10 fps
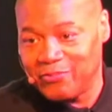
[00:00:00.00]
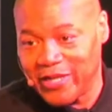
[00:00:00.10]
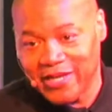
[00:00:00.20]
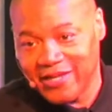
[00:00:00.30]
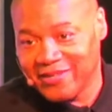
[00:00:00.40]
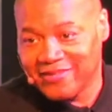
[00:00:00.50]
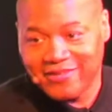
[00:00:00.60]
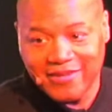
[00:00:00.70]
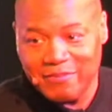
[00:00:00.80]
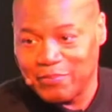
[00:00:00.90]
Whitney,
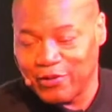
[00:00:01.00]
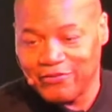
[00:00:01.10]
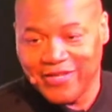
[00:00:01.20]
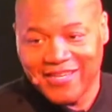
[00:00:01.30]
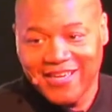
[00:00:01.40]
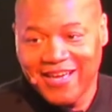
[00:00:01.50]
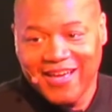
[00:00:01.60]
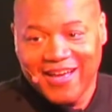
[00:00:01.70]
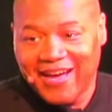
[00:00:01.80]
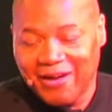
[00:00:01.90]
imperfect.
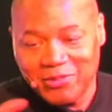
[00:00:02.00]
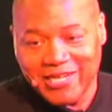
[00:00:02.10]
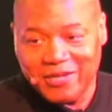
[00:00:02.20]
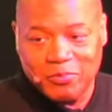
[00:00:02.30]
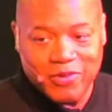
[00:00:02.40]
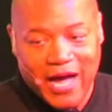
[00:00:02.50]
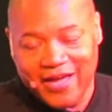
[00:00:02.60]
I wish I could pull.